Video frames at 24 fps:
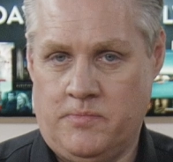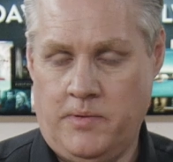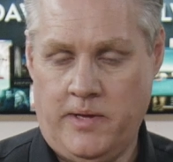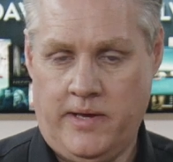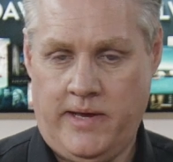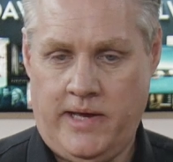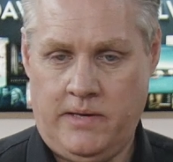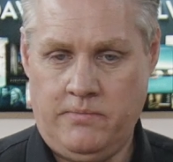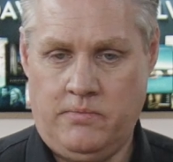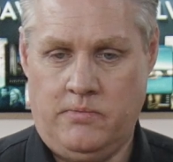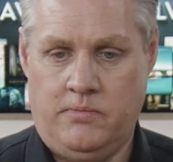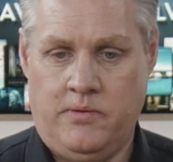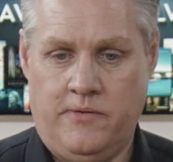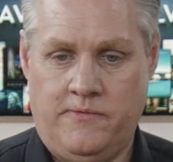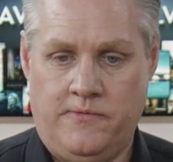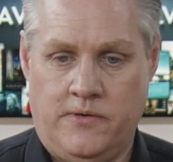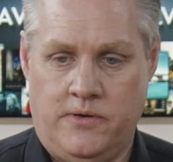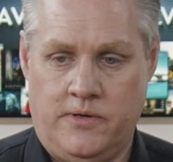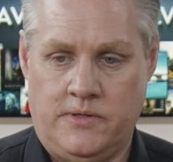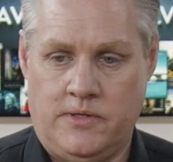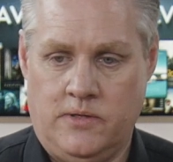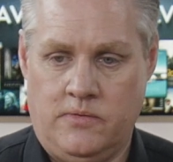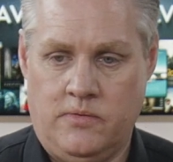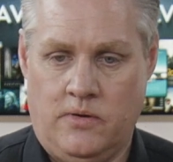we had when we
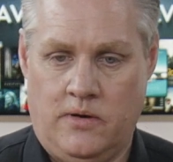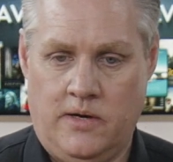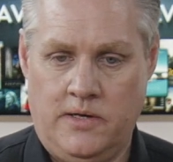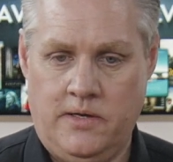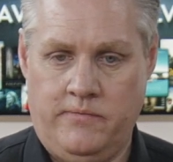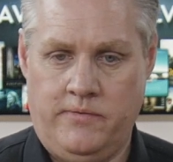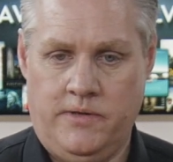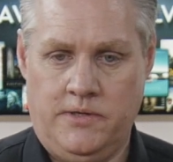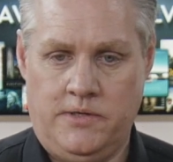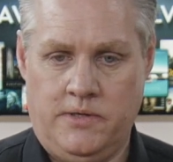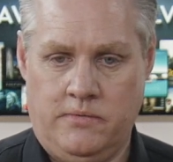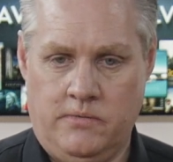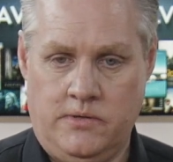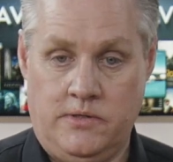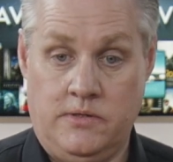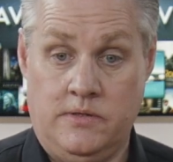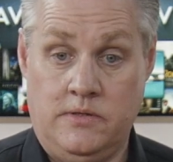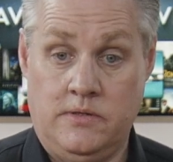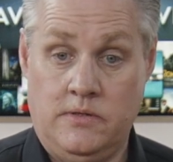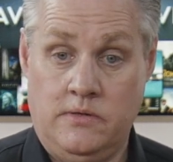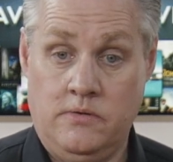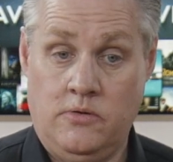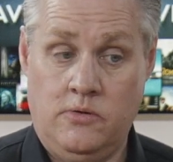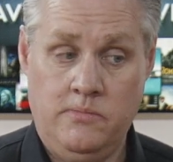first acquired DaVinci, which
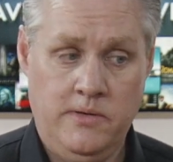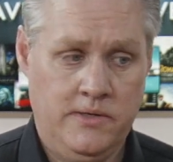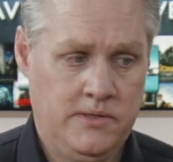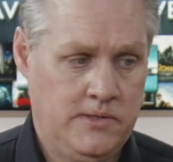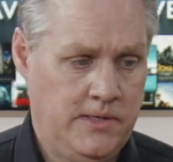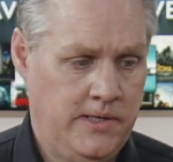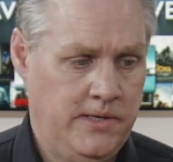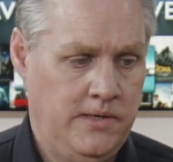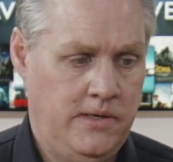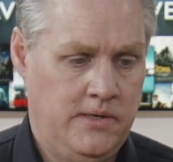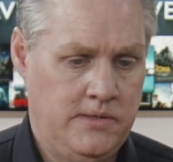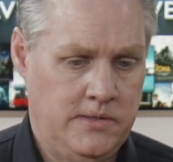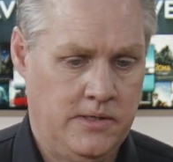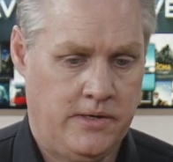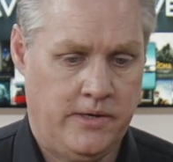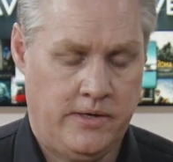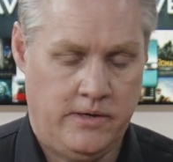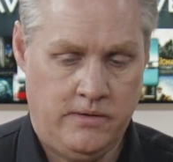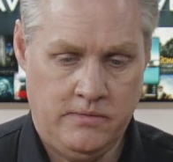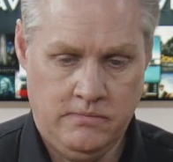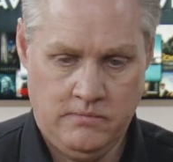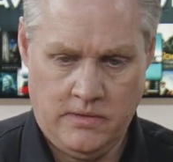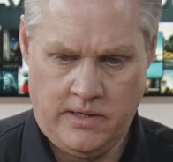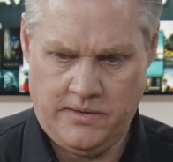is almost 10 years
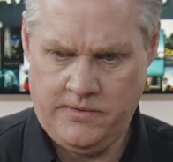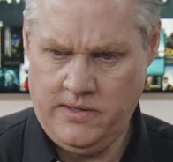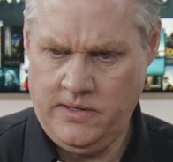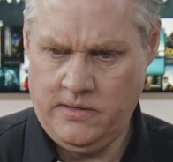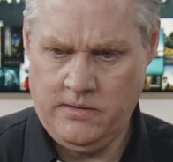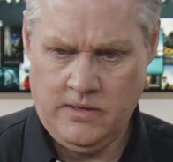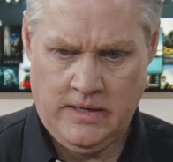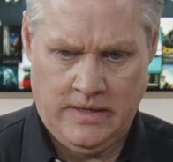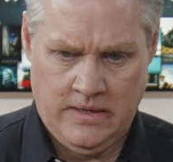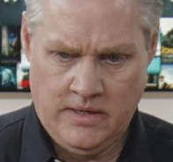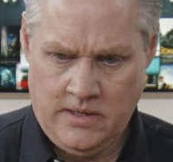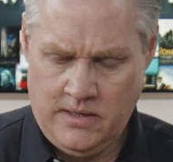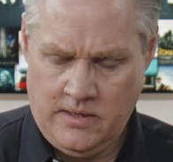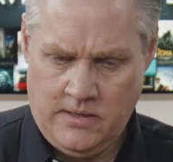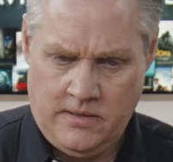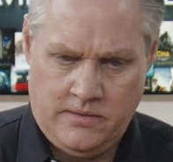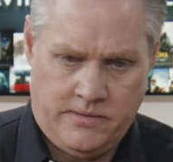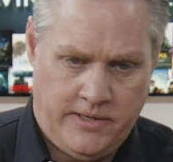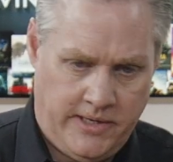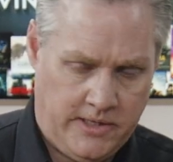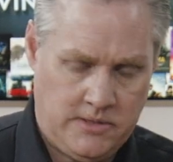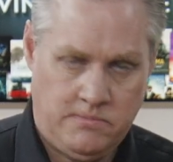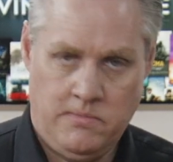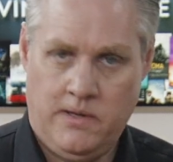ago, I think
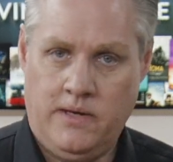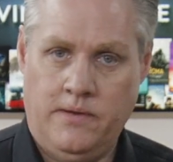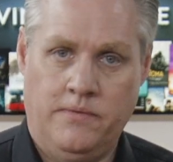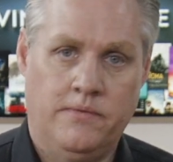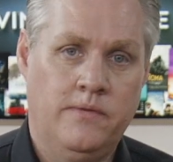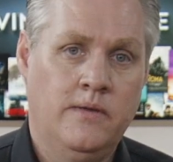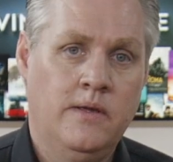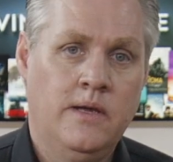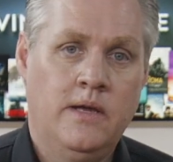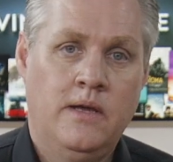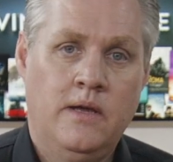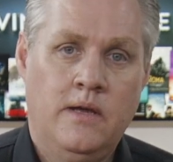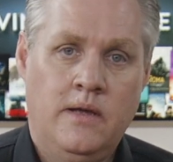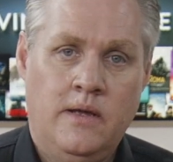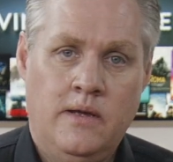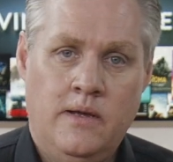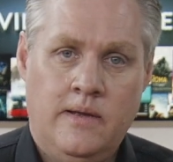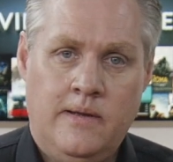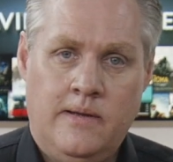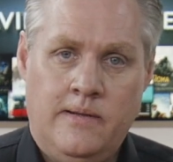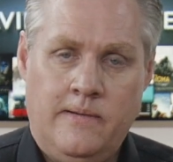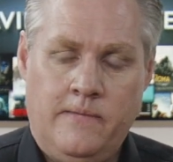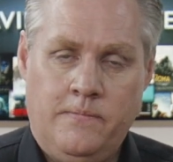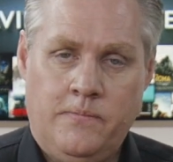next month,
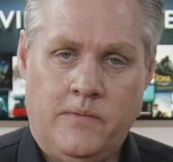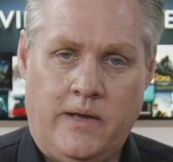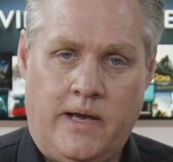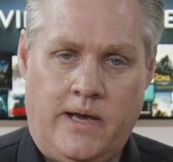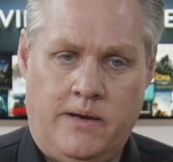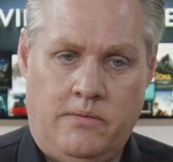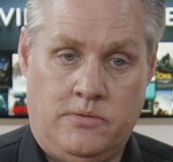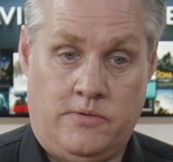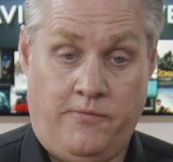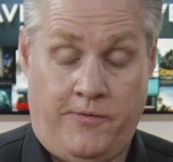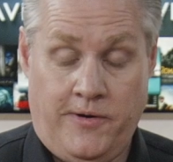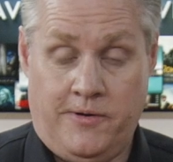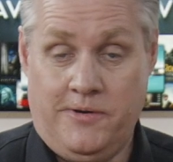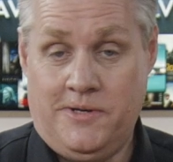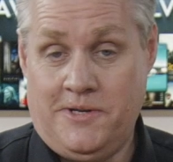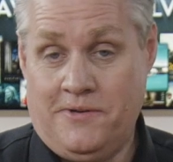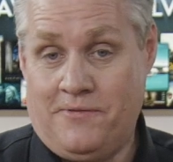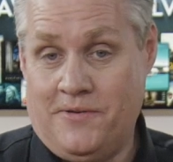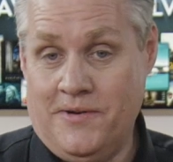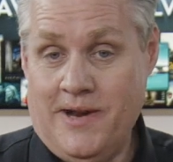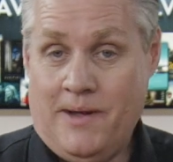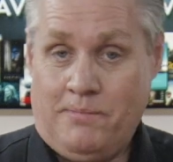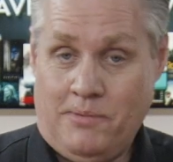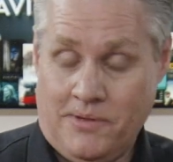and it was a very
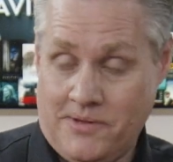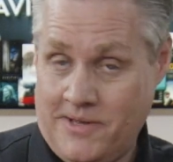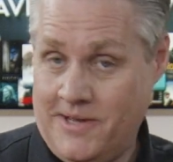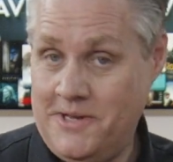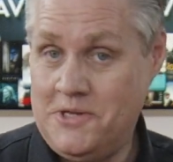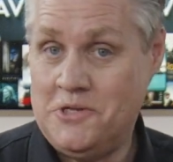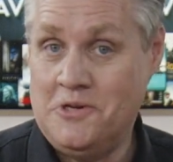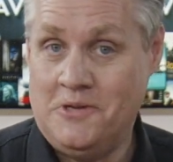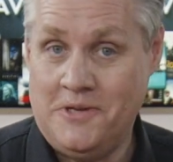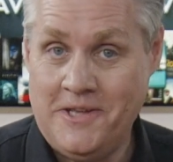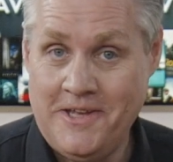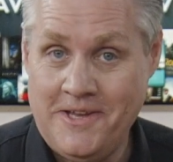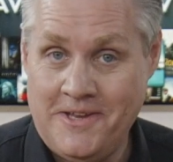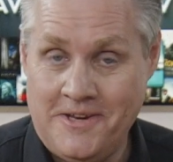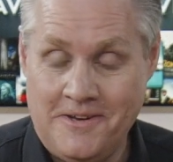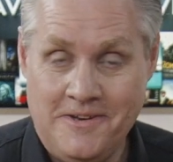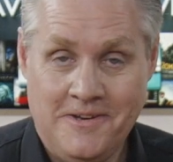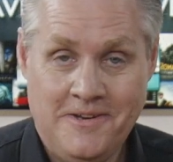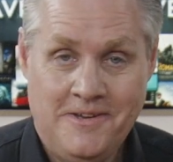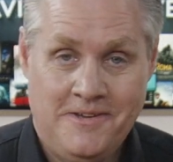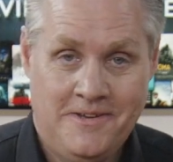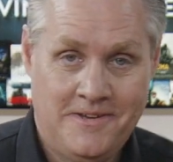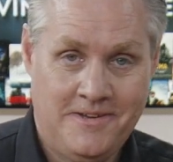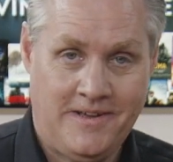different application then.
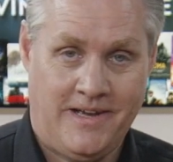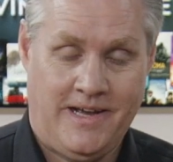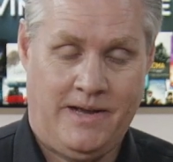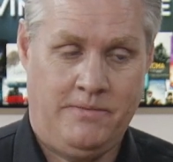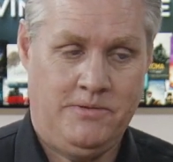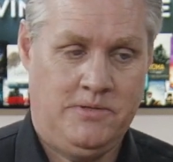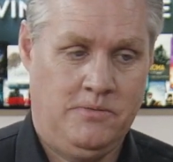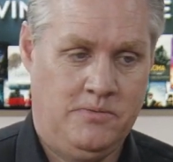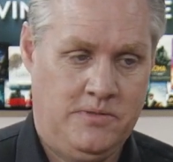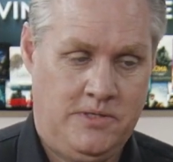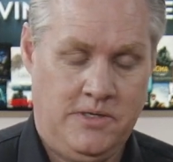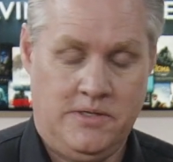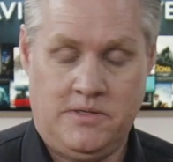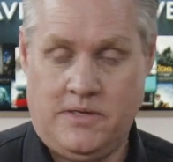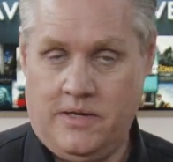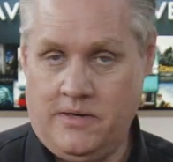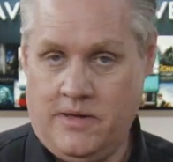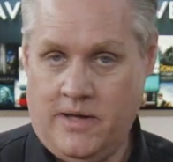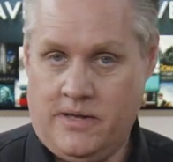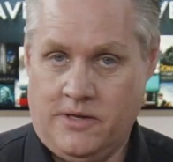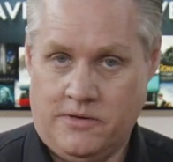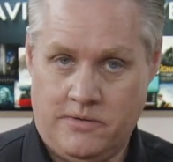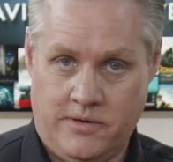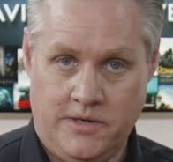It just did
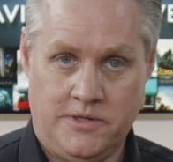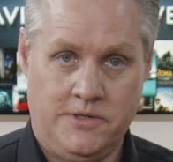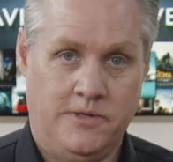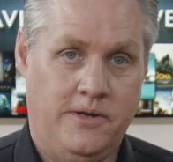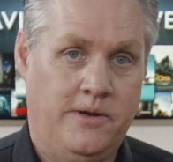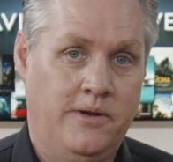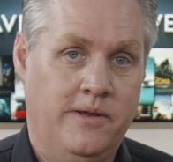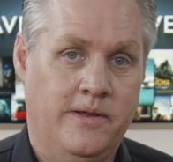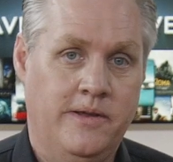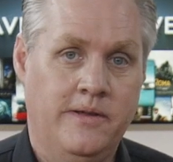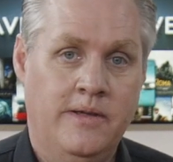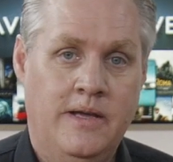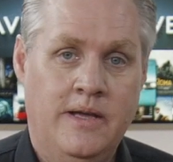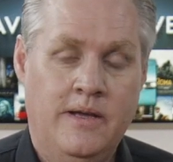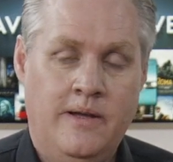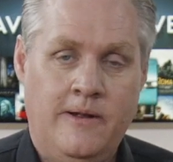color correction only.